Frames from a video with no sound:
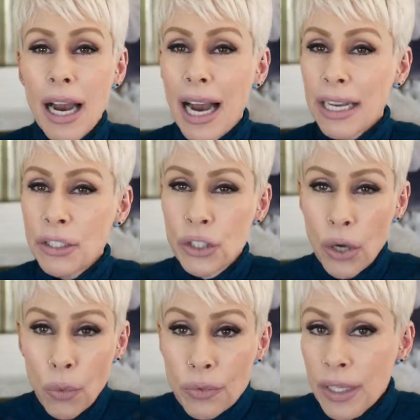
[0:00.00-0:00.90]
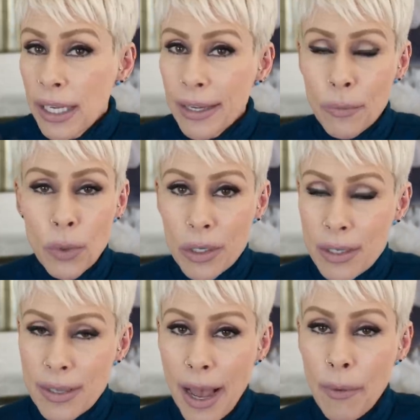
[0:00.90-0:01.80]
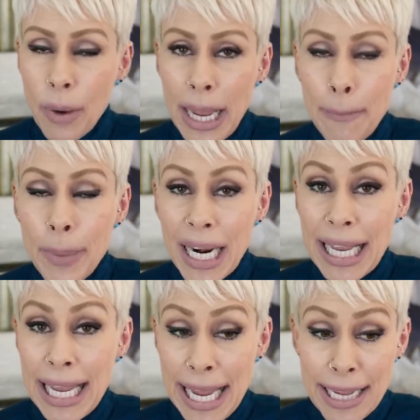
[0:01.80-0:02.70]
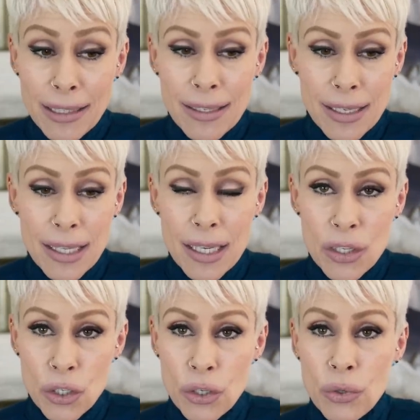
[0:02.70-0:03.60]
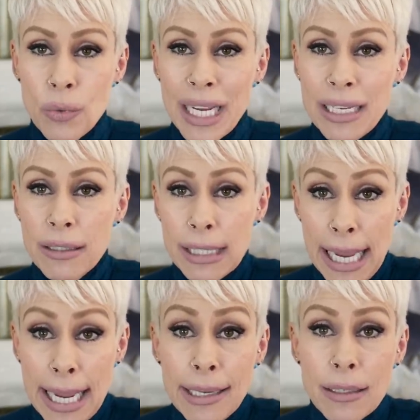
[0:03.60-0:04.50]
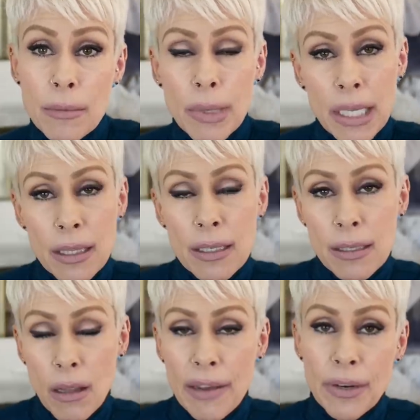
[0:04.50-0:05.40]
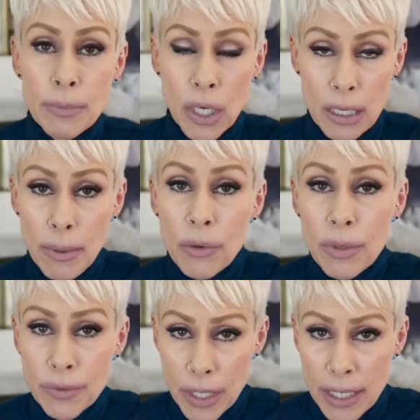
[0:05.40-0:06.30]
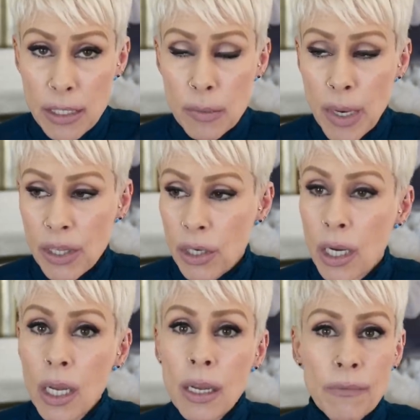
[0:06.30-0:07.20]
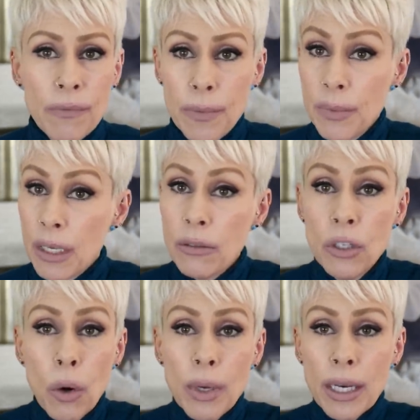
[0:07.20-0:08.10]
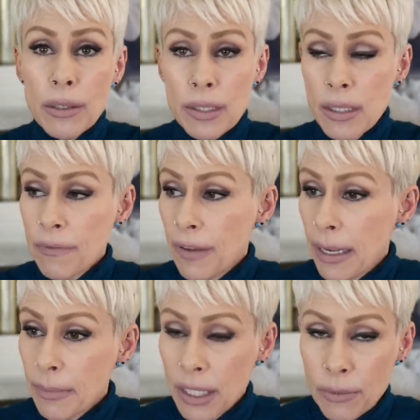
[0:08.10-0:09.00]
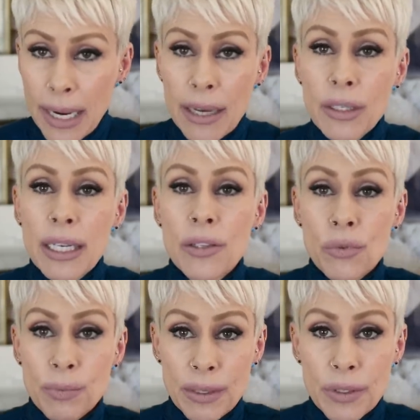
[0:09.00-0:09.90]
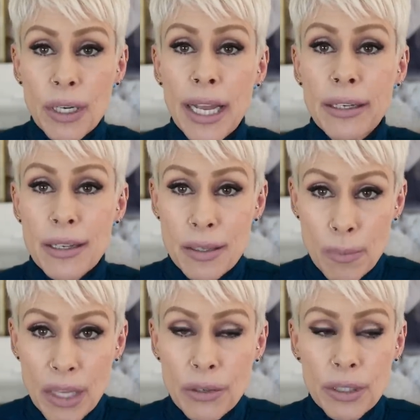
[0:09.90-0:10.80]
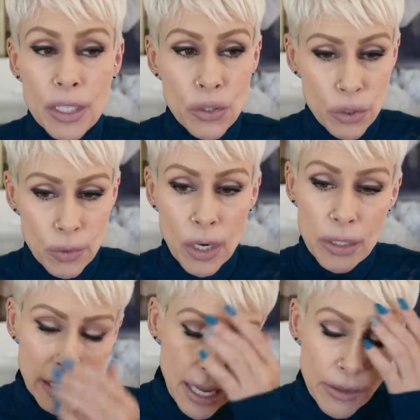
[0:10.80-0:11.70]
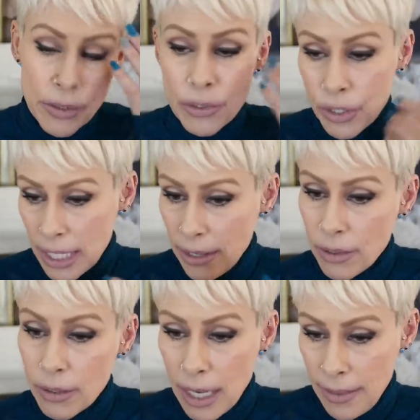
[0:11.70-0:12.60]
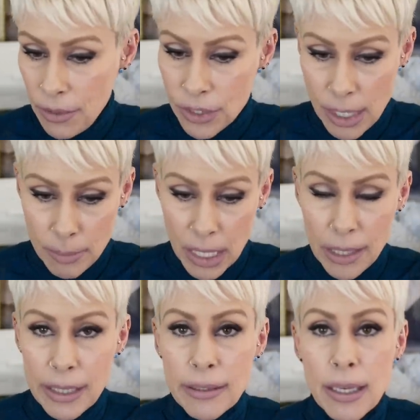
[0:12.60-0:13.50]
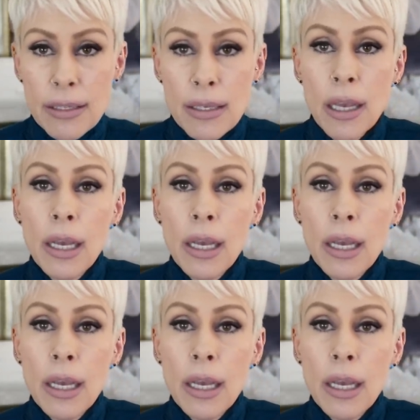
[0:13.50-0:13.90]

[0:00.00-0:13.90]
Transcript: I don't think it works that way, but I can see these two in tandem in this life. And I'm talking about River and his mother. No one else in the family around, it's River and his mother. These two are together, they're together, and they're tumbling like this.